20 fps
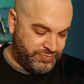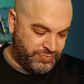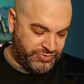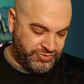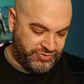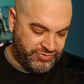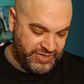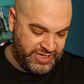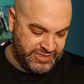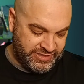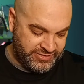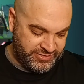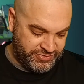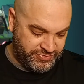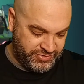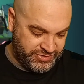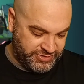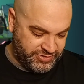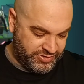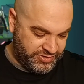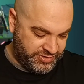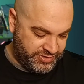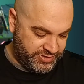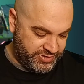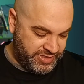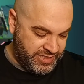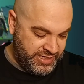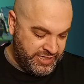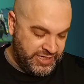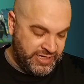you progress to a
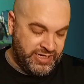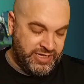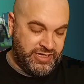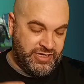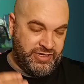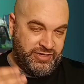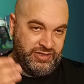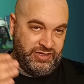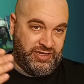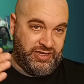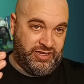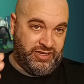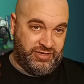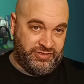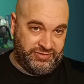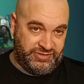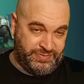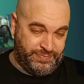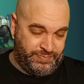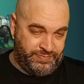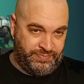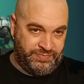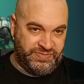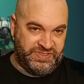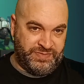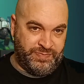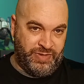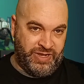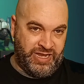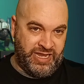certain
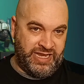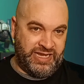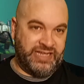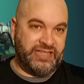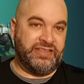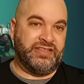spot